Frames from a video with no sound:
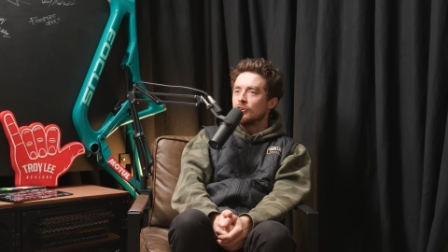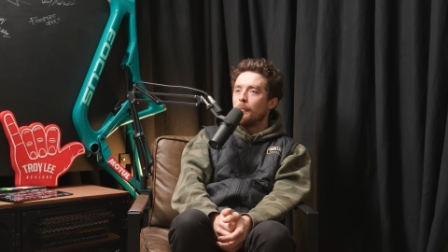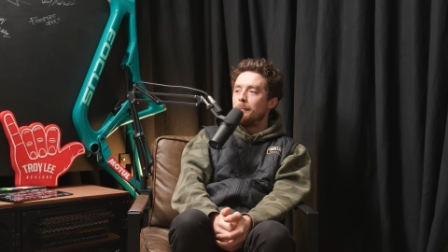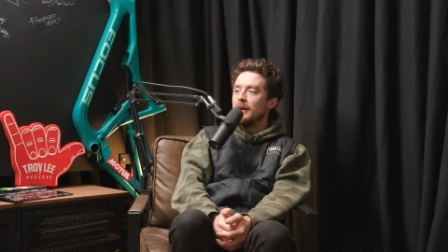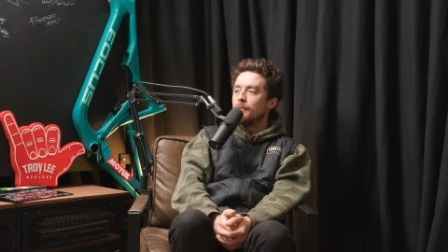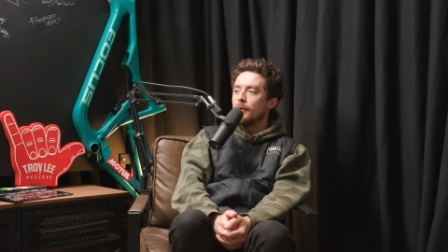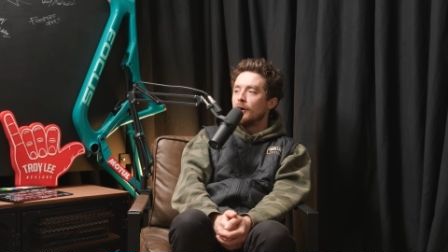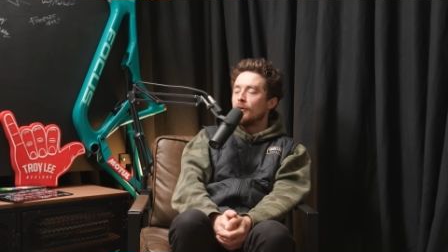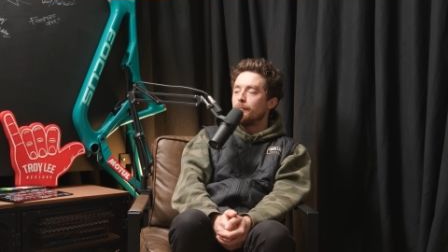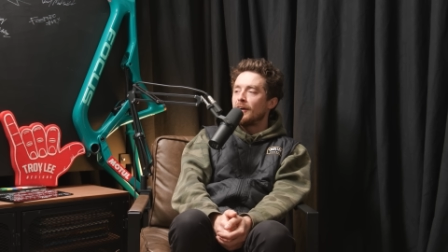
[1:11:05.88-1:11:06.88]
got bit by
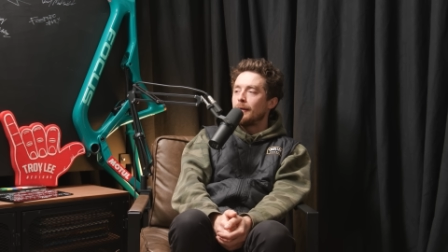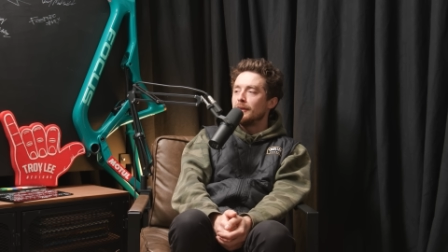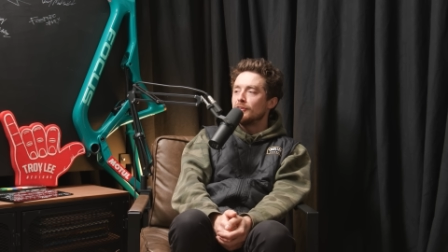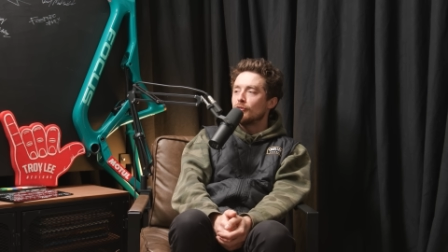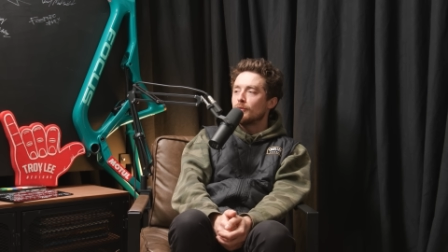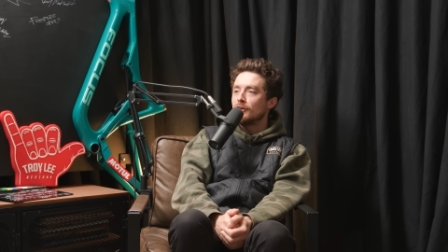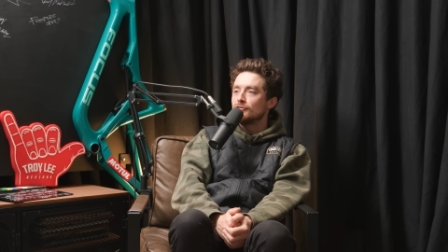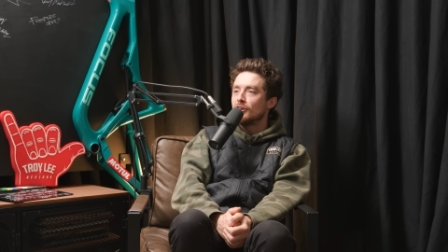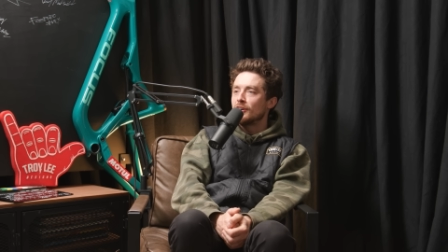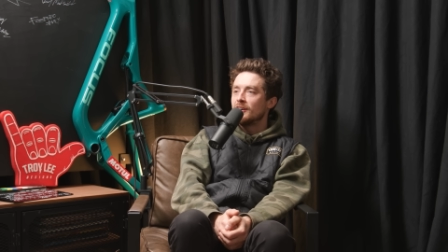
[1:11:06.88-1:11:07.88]
our family dog when I
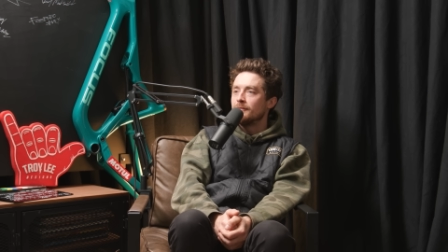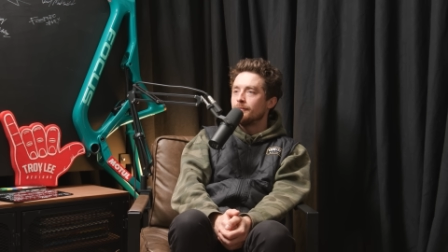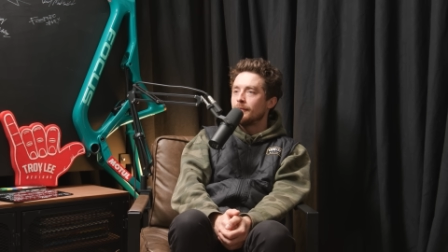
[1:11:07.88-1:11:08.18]
was younger,